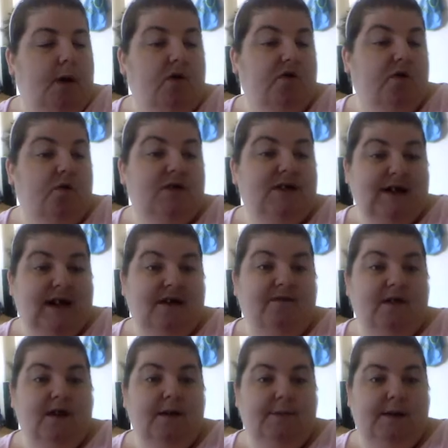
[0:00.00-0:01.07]
because it will
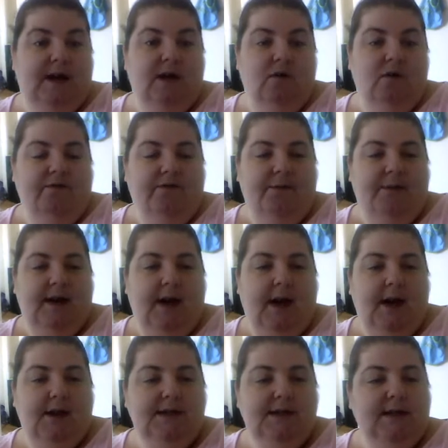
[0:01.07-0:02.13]
definitely be here over the
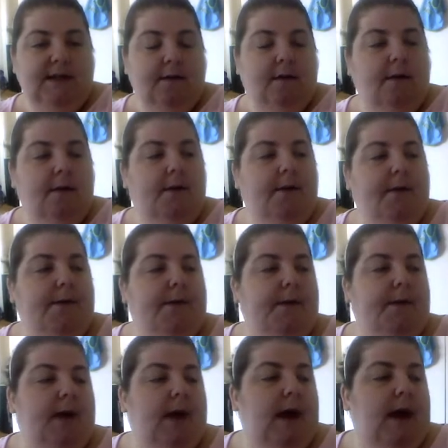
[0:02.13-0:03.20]
weekend.
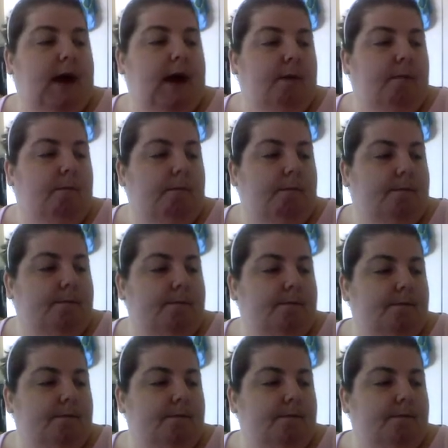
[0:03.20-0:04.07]
And